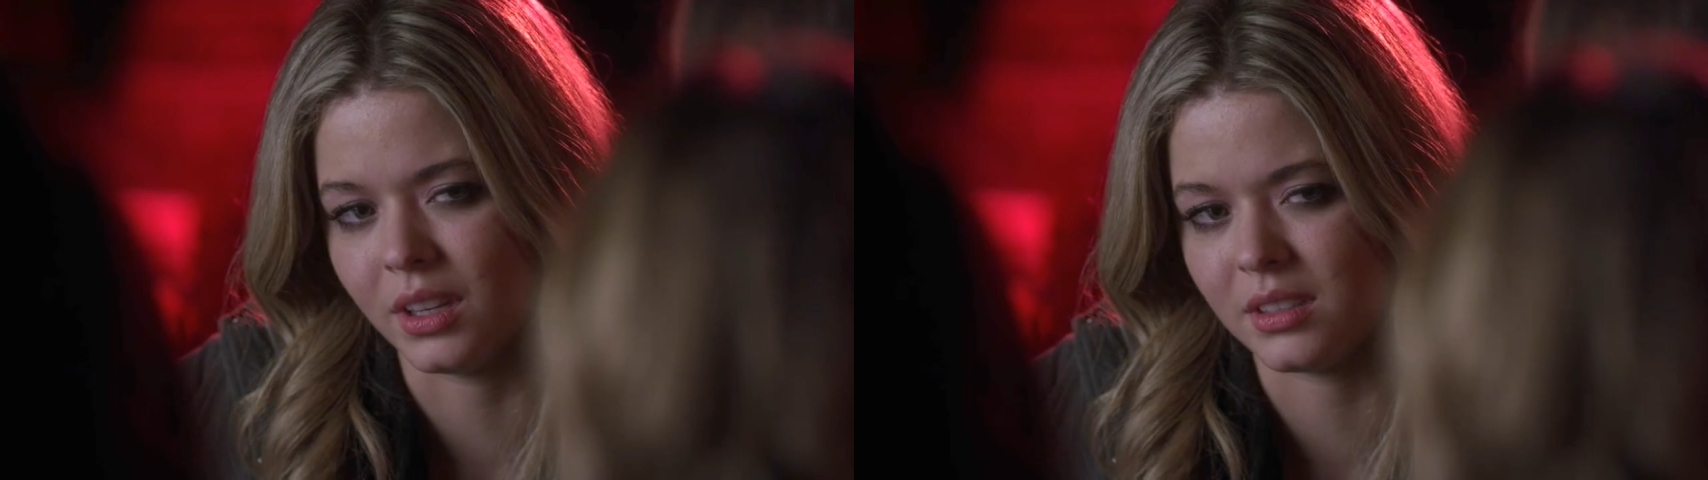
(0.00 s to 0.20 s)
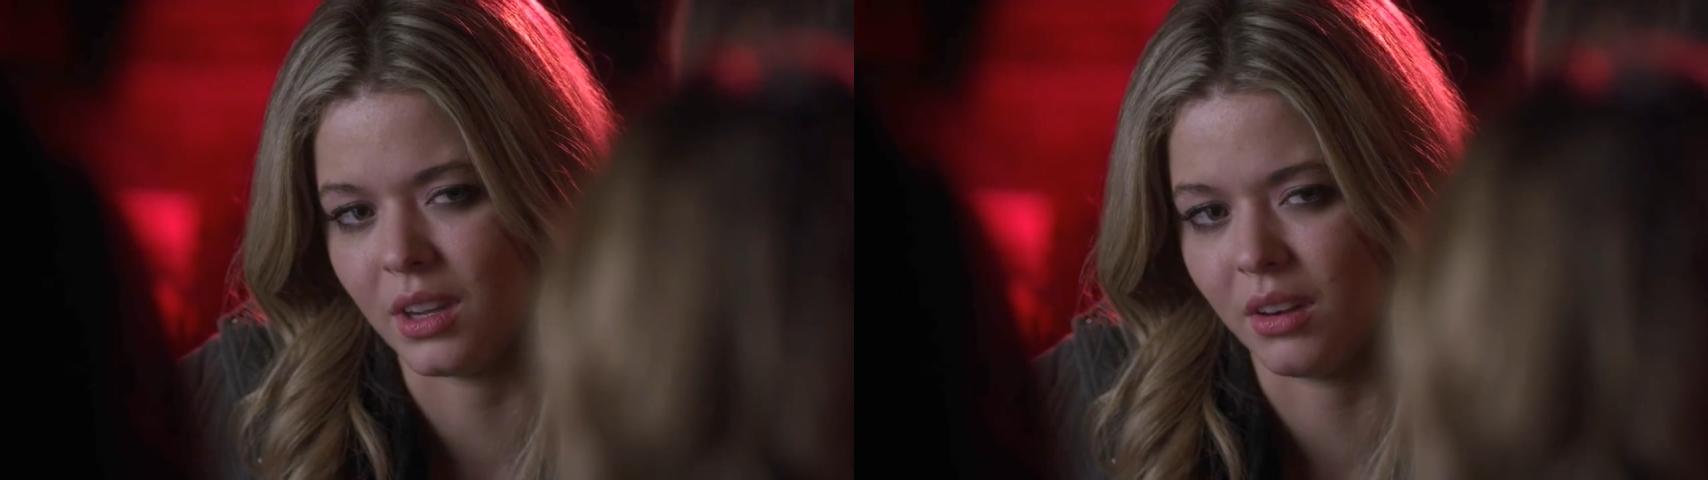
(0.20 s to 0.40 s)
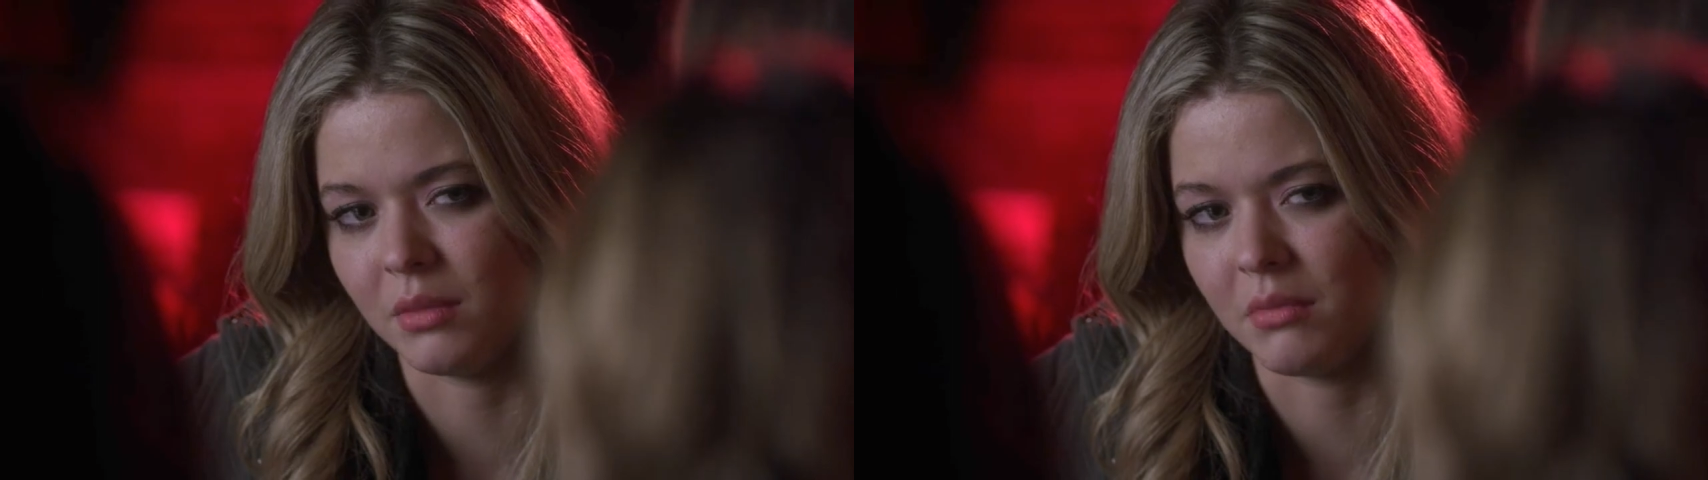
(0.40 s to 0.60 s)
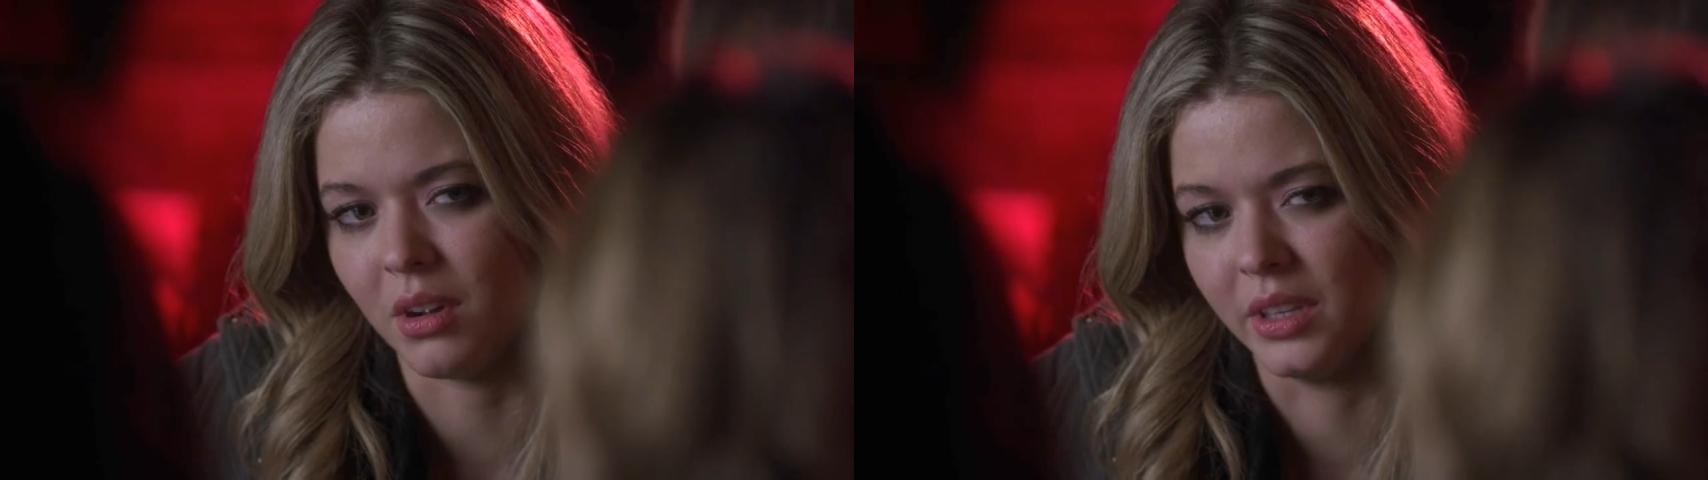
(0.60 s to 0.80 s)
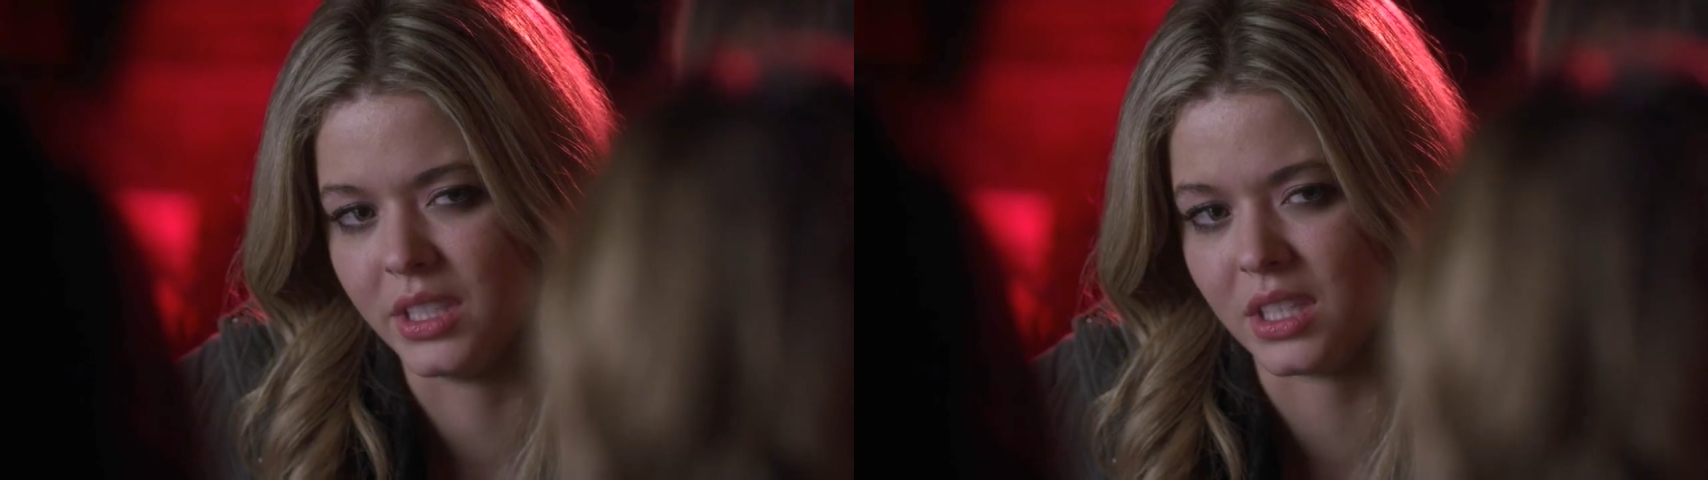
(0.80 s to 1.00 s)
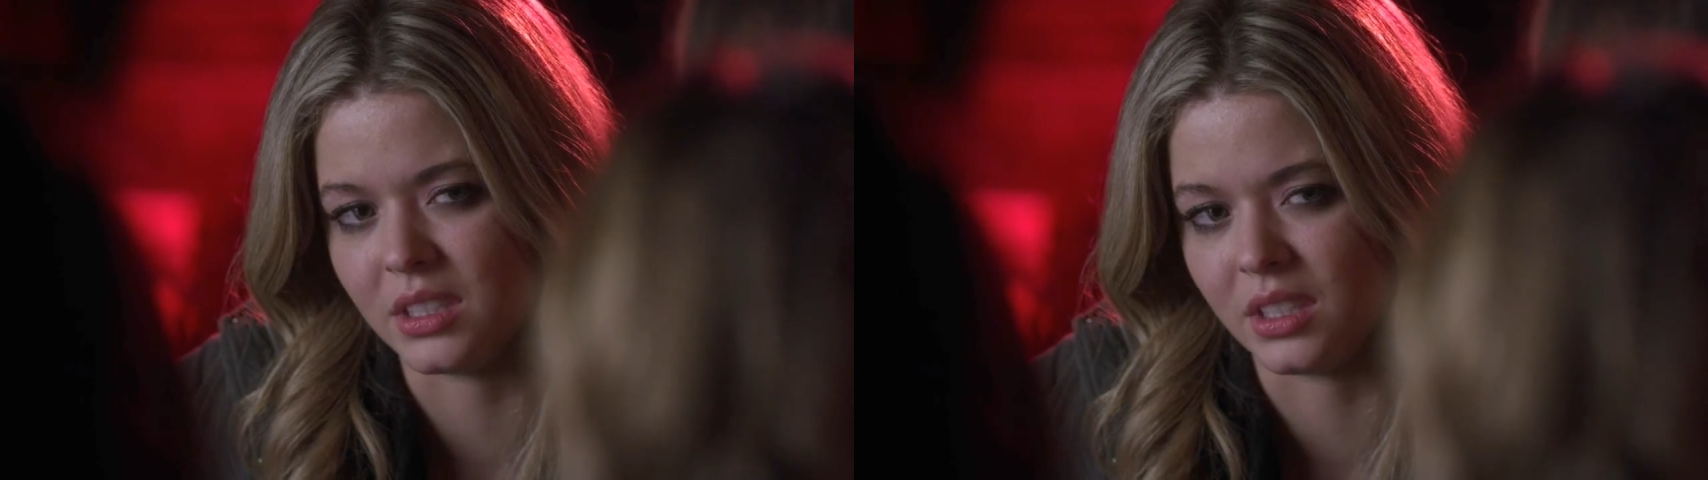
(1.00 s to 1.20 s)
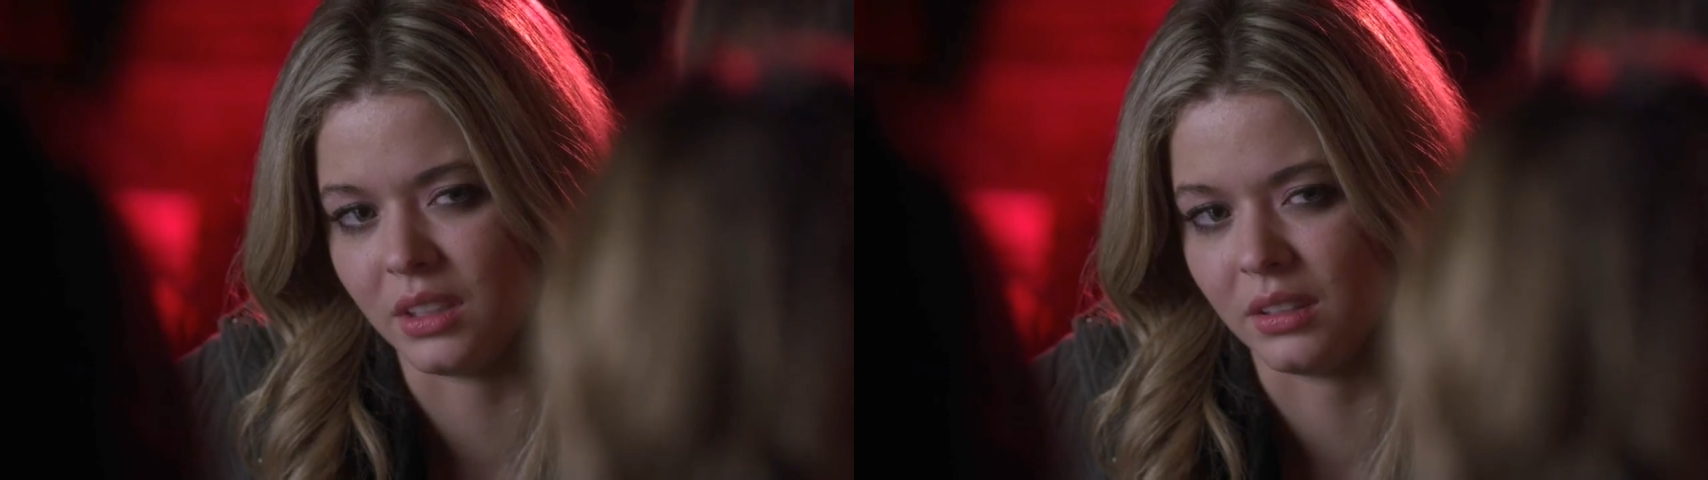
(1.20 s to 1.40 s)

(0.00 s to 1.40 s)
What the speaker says: and I saw what Mona did to